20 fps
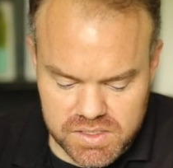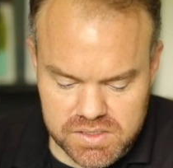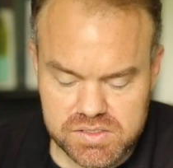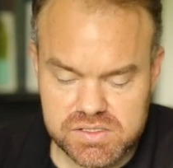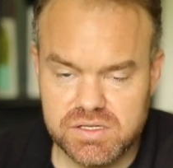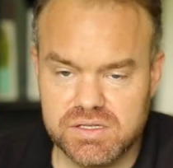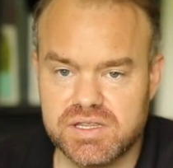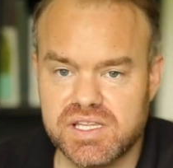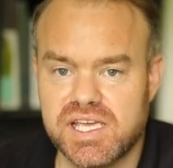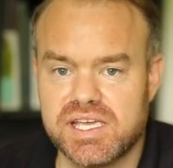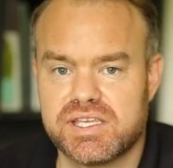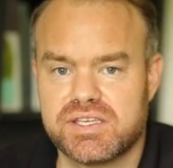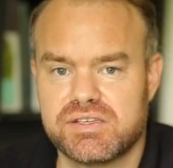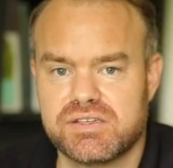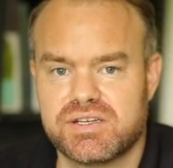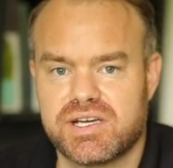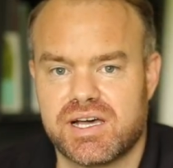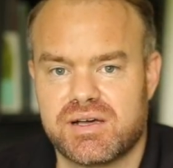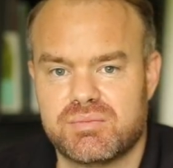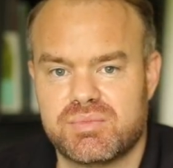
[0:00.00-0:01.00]
So thank
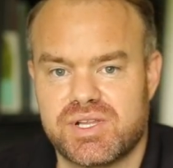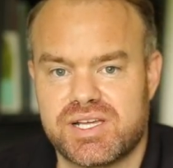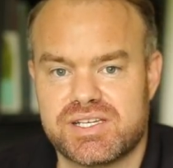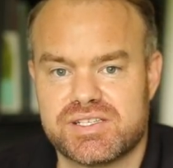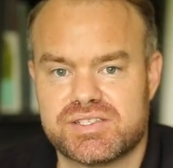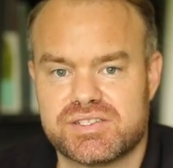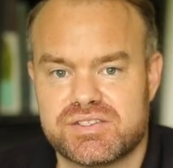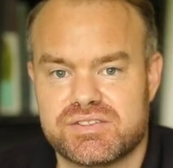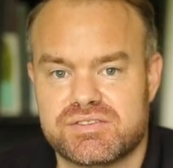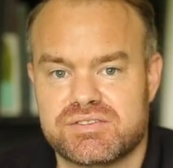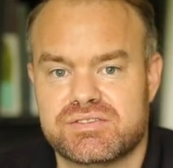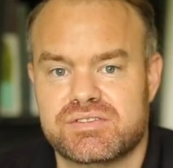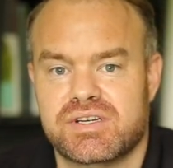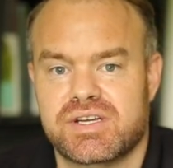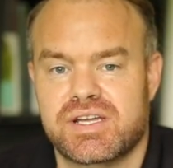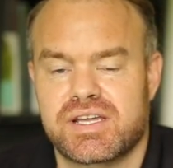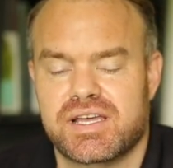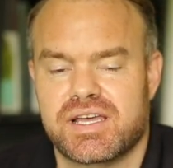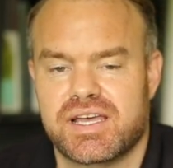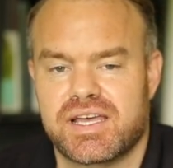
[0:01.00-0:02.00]
you. God bless you
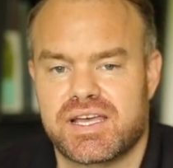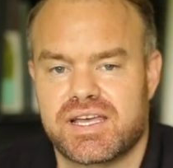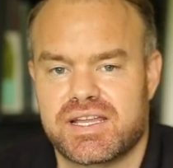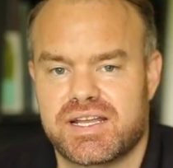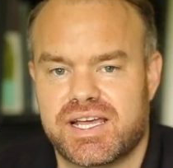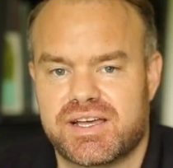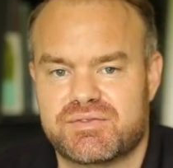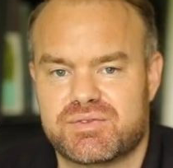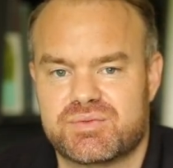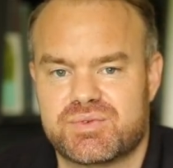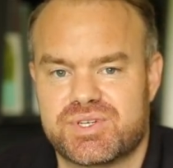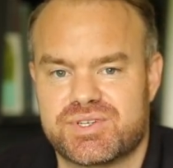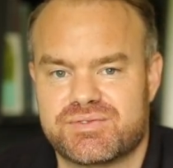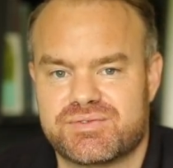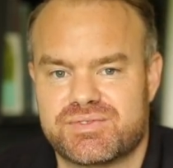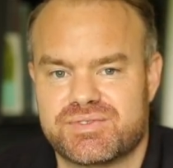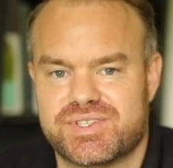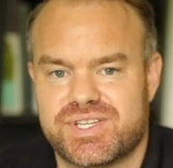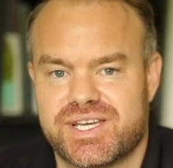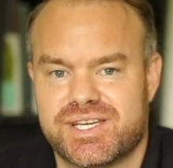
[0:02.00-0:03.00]
and have a
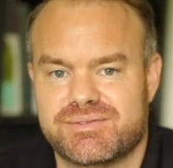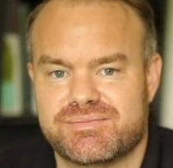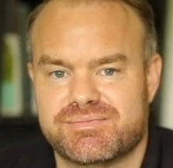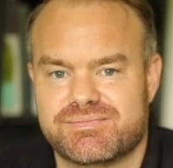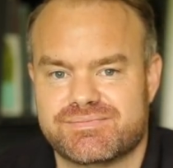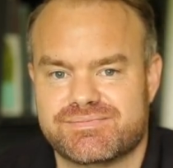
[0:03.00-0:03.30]
wonderful day.